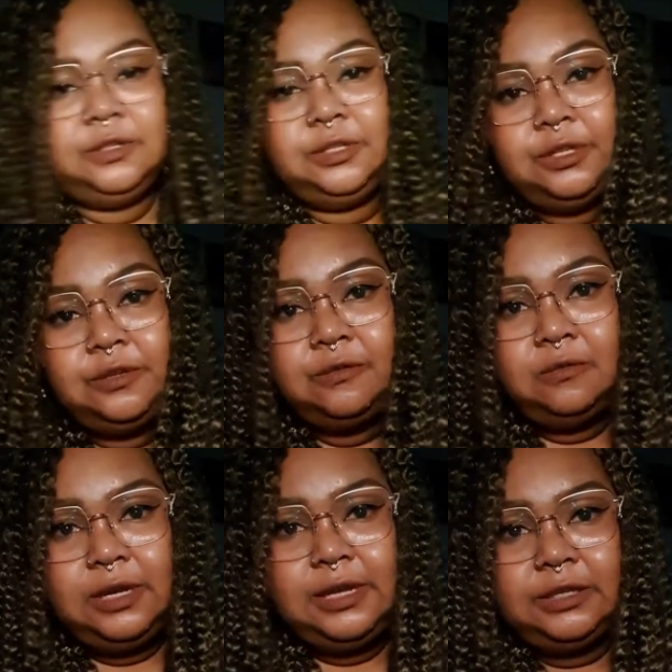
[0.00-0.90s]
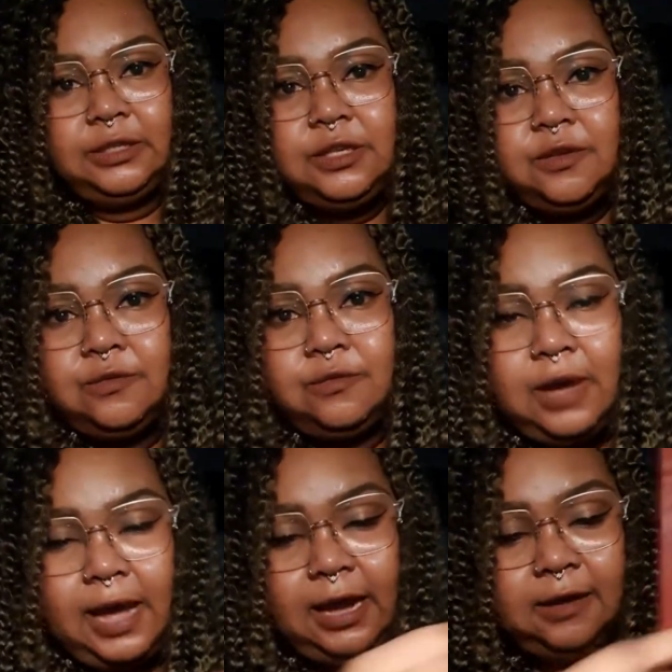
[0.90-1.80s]
do is you
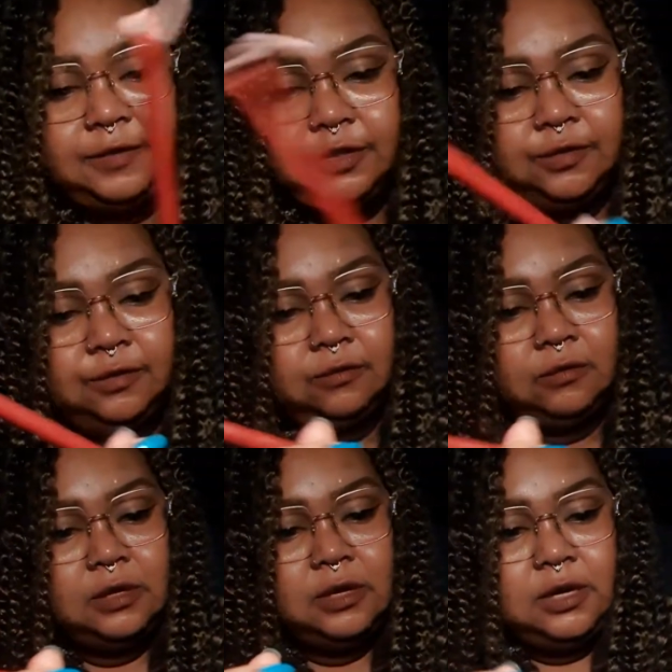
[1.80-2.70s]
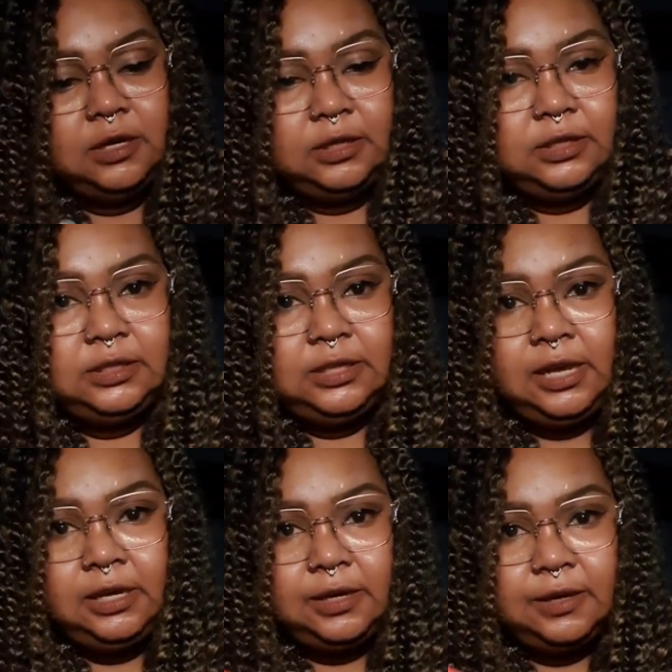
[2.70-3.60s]
have to
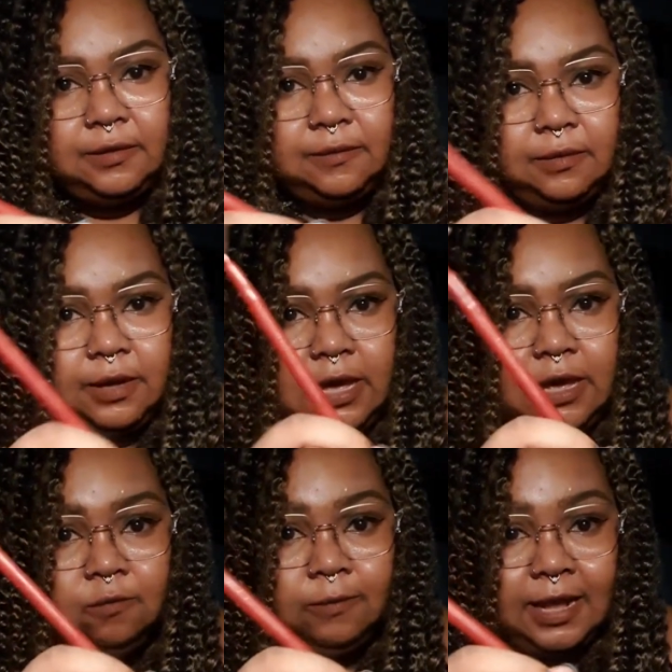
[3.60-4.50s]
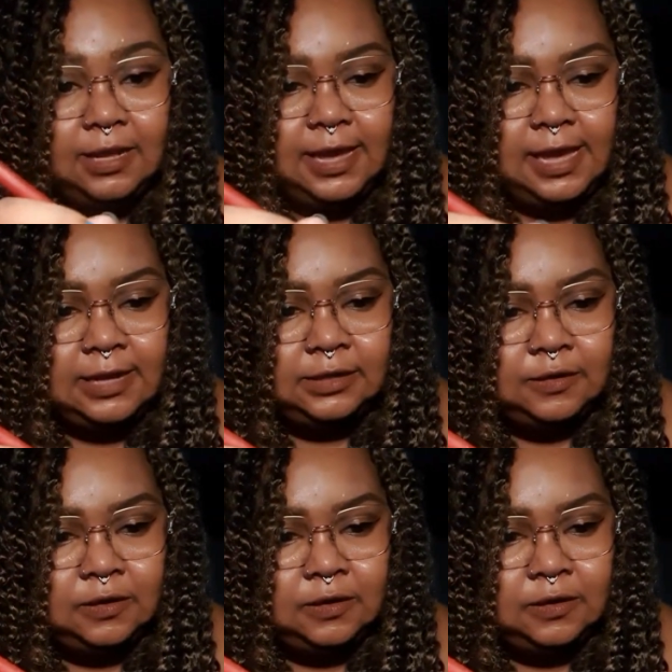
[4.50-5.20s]
stick a red candle,